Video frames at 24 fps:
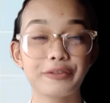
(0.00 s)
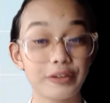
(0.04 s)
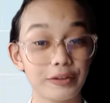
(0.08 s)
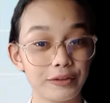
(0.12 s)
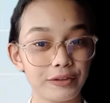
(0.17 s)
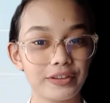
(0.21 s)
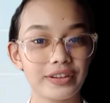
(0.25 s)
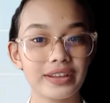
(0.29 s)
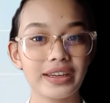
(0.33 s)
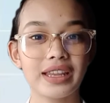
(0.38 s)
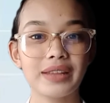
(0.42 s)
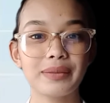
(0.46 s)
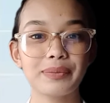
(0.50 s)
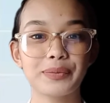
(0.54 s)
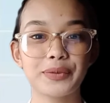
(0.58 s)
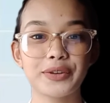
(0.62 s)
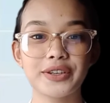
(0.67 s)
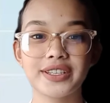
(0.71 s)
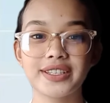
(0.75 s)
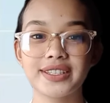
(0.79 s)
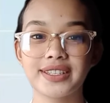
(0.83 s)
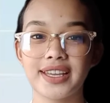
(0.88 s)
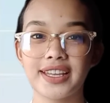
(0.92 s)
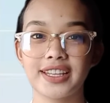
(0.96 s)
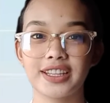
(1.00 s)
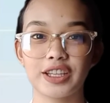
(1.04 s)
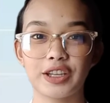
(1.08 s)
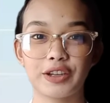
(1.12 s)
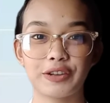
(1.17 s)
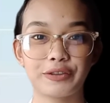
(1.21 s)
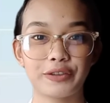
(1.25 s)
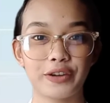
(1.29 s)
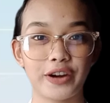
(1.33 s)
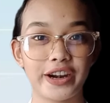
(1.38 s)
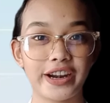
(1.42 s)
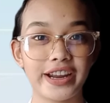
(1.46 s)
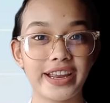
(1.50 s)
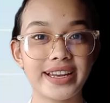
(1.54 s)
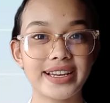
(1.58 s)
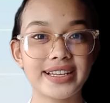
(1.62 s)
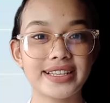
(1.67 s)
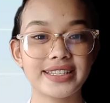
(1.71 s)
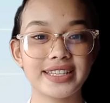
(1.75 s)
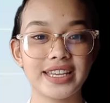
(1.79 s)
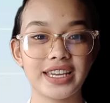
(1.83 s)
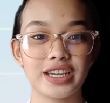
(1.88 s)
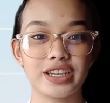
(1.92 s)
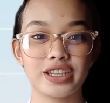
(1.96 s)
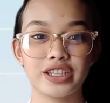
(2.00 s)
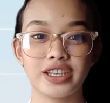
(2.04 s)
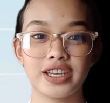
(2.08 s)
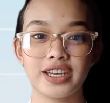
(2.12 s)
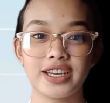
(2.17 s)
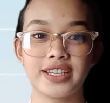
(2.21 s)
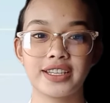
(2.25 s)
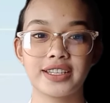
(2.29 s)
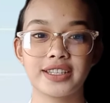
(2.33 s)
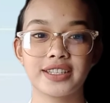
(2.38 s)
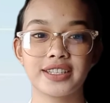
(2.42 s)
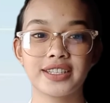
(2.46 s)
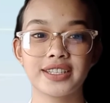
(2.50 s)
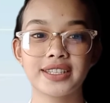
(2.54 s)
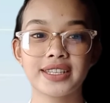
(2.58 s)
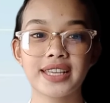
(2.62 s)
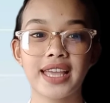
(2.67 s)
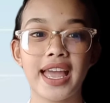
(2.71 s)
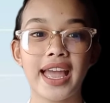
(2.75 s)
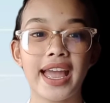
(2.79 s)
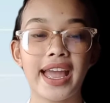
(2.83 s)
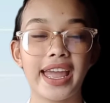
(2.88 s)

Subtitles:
59% of organizations,